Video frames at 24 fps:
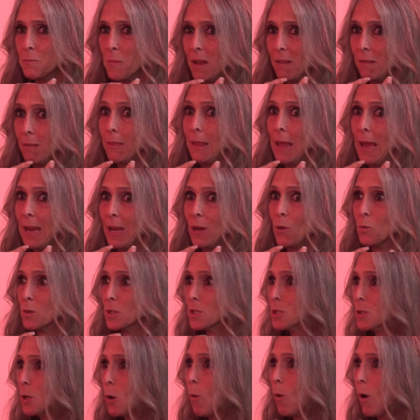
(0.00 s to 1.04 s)
my leg
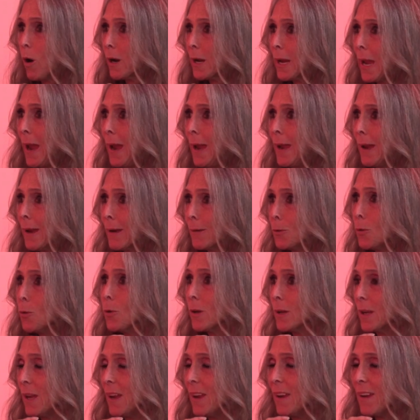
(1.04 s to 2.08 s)
was so archaic
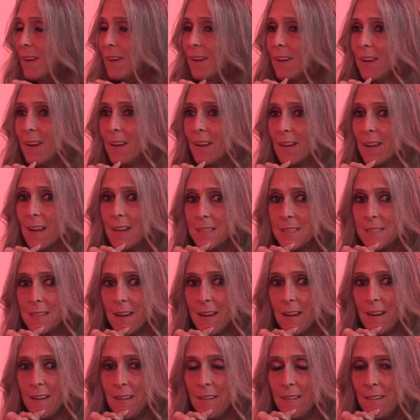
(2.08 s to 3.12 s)
looking. And I
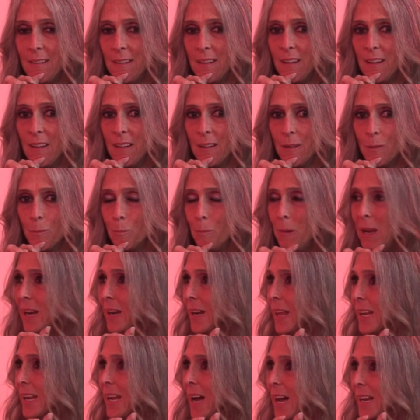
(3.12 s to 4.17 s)
said,
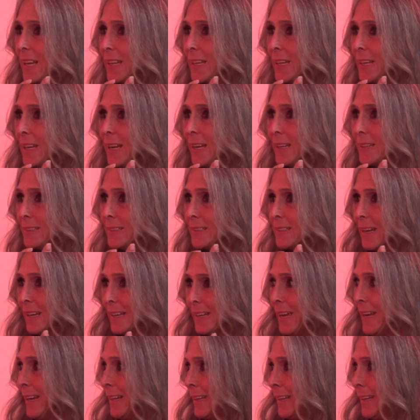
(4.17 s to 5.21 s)
man, I gotta get
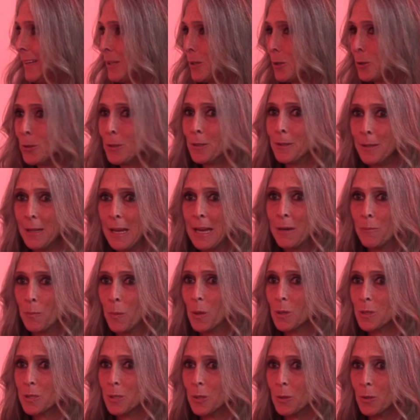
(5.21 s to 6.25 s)
a good leg
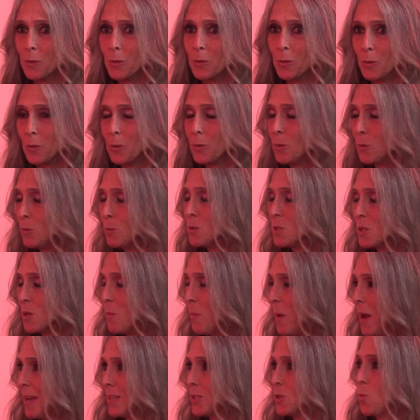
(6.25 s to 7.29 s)
person. Who's the
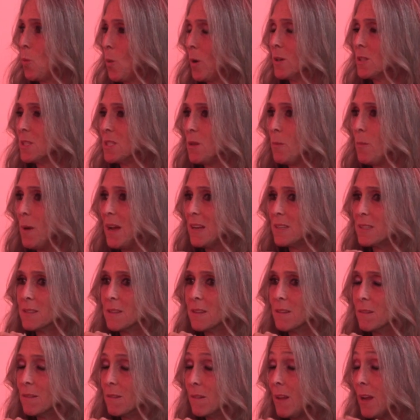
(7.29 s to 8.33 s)
best? Where's the best?
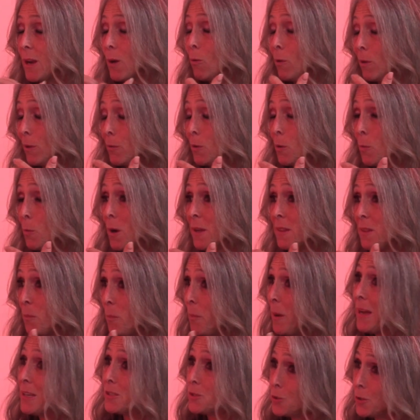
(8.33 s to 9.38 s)
And they're like, well, if you want the
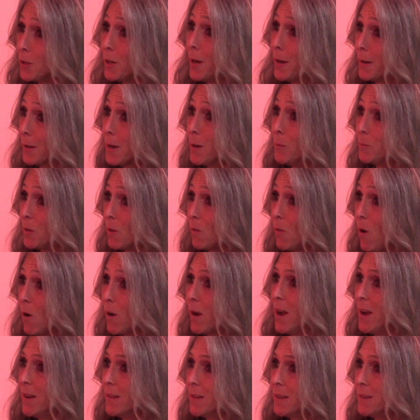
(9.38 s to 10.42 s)
best, you got to come to Long
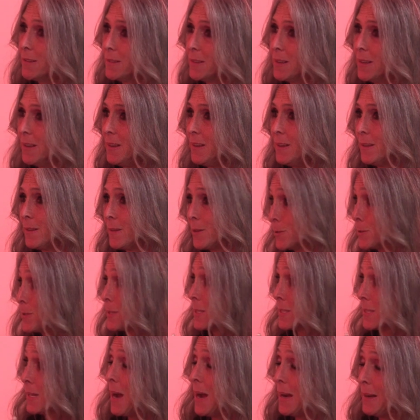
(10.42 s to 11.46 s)
Island. There's
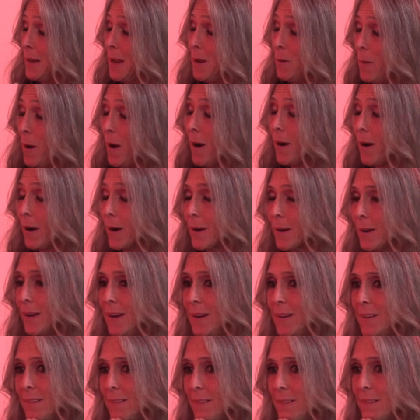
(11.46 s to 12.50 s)
this guy named Eric.
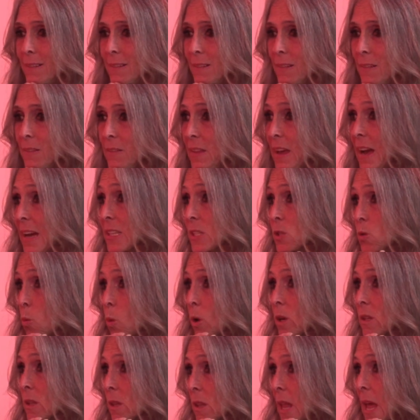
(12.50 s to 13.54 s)
And that's
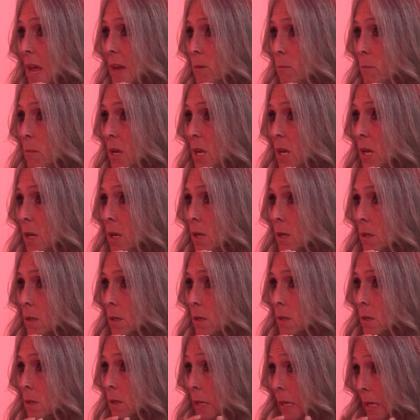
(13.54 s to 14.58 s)
what led me
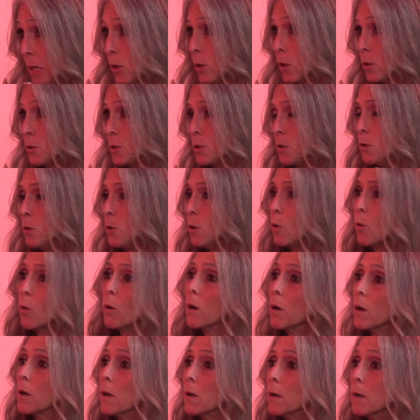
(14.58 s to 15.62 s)
here to New
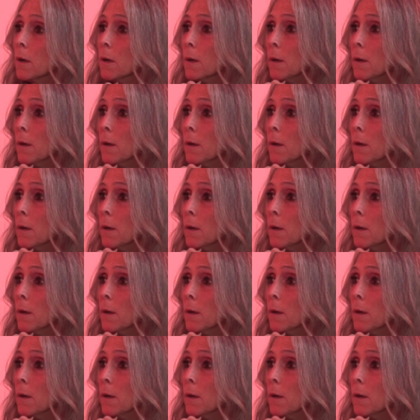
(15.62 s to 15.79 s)
York.